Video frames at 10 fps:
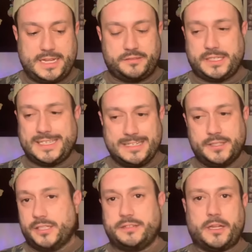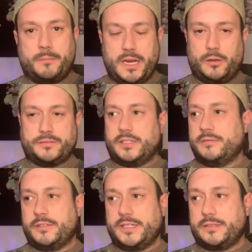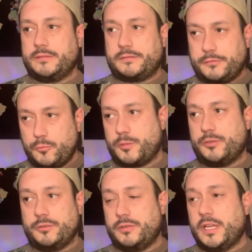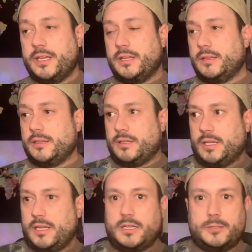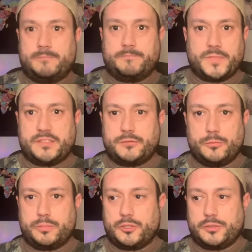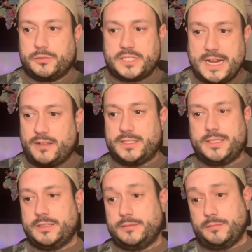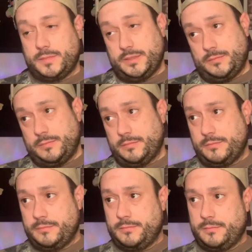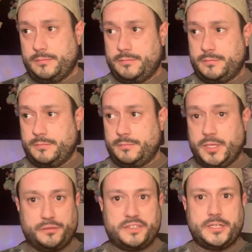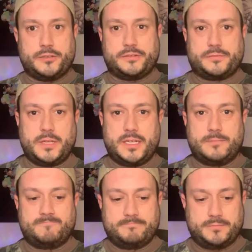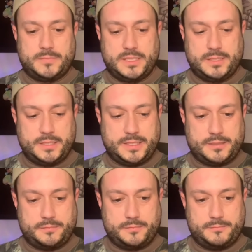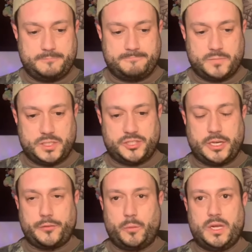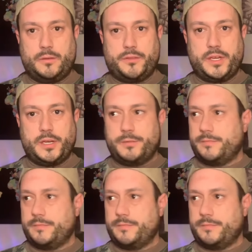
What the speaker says: like endless amounts of like super, super talented male singers, like share the wealth, you know.